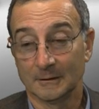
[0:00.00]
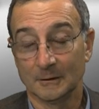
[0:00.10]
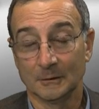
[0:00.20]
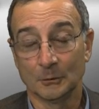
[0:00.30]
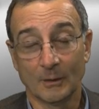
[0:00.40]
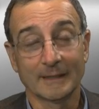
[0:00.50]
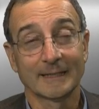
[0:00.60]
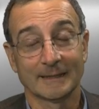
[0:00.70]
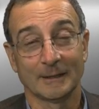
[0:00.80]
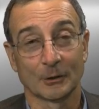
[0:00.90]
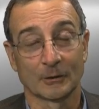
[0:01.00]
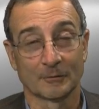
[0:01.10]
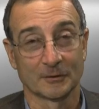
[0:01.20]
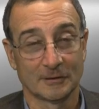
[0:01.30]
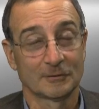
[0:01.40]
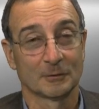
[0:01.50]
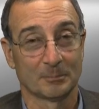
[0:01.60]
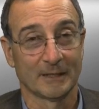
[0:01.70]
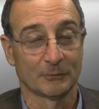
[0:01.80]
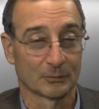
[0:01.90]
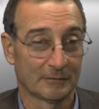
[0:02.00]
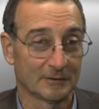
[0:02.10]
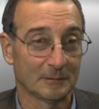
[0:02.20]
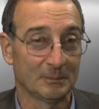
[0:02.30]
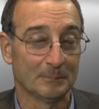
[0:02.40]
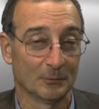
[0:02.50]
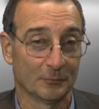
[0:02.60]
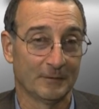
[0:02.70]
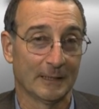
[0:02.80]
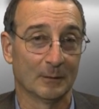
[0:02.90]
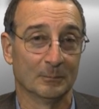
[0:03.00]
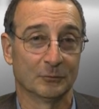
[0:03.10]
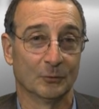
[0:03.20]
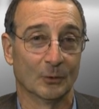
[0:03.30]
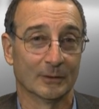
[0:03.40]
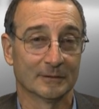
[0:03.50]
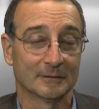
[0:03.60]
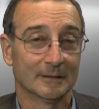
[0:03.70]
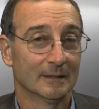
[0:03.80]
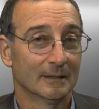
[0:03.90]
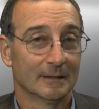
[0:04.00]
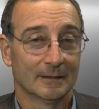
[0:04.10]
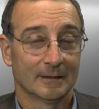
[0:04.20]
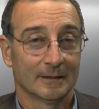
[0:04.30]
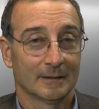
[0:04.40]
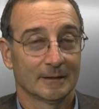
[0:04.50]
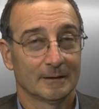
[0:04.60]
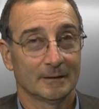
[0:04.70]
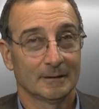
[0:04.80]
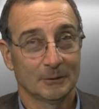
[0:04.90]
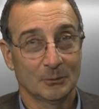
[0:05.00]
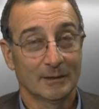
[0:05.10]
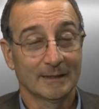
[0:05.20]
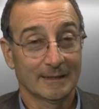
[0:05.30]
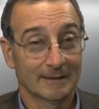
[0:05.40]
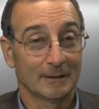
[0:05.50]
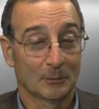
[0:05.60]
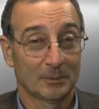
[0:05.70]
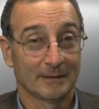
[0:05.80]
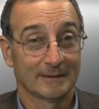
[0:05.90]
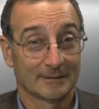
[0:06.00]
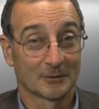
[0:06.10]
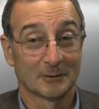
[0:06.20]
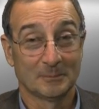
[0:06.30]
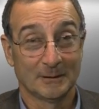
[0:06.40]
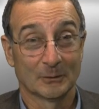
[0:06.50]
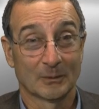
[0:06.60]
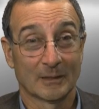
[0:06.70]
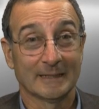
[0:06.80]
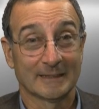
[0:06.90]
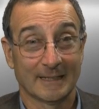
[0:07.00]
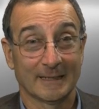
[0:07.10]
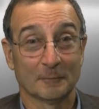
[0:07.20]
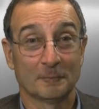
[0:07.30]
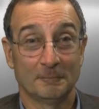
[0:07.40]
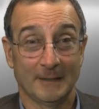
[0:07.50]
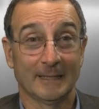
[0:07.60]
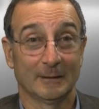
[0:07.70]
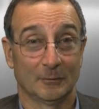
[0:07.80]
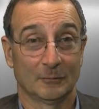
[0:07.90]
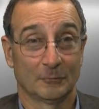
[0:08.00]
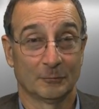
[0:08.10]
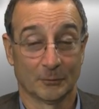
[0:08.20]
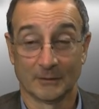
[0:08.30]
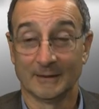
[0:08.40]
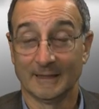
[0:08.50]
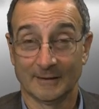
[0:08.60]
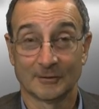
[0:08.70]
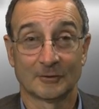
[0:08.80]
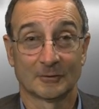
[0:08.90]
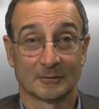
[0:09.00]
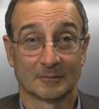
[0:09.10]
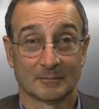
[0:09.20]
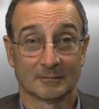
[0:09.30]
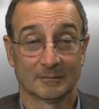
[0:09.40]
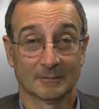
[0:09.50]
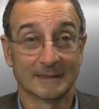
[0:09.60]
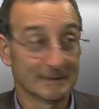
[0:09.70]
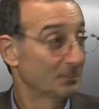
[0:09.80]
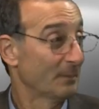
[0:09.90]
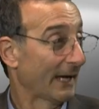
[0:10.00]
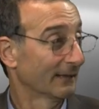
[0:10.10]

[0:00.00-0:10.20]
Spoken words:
you want to get an aircraft, because this is a place where I've seen people fail before, is you want to get an airplane that's going to be the right kind of fit for this leaseback.